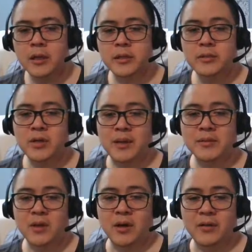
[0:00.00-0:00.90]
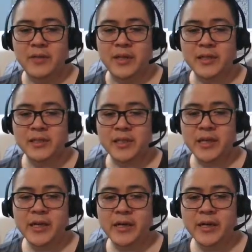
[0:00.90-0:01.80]
Grabs all of these
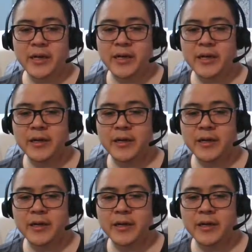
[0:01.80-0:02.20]
gear here.